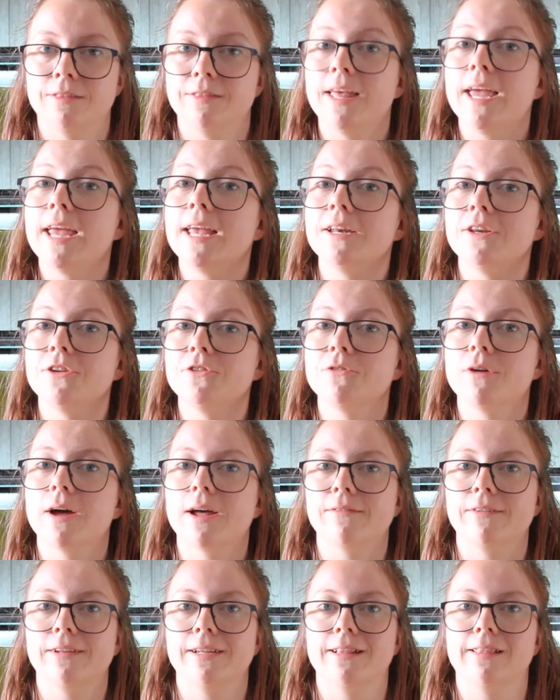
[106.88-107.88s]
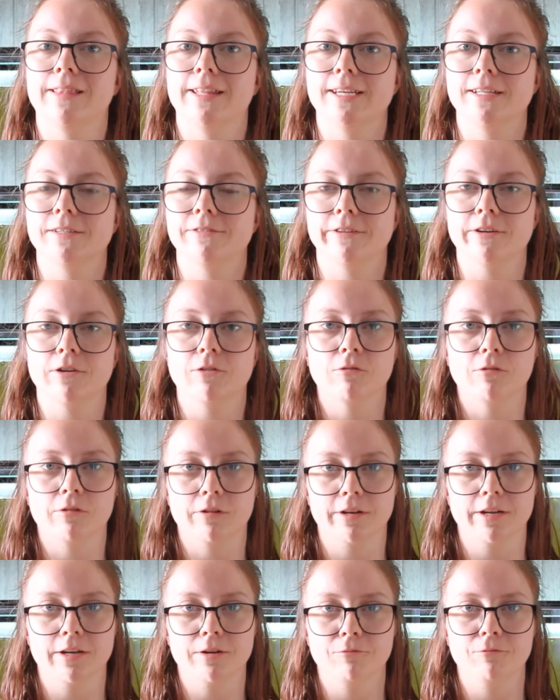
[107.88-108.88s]
They do have an electric
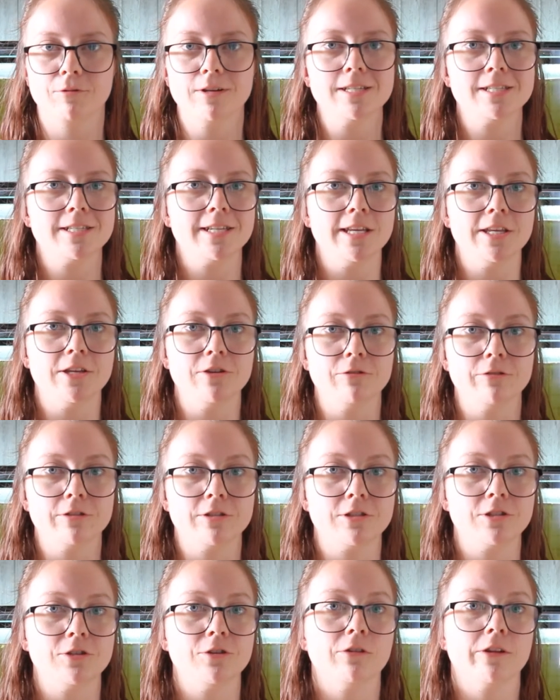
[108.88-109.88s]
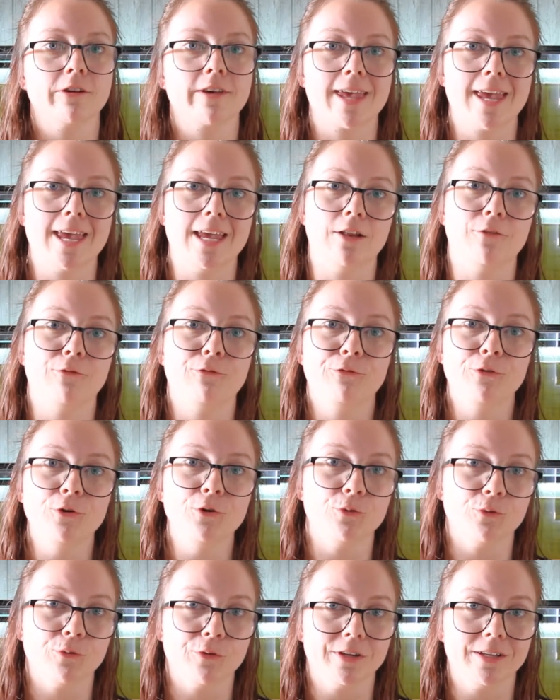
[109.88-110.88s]
organ which they use to locate
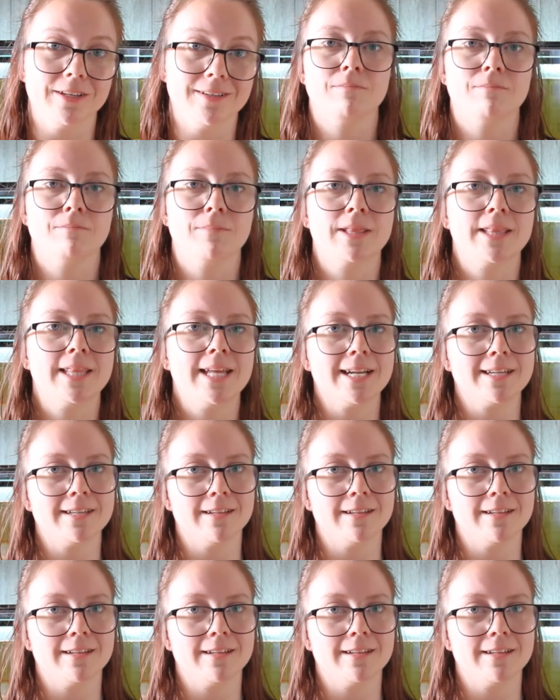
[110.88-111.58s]
food, but that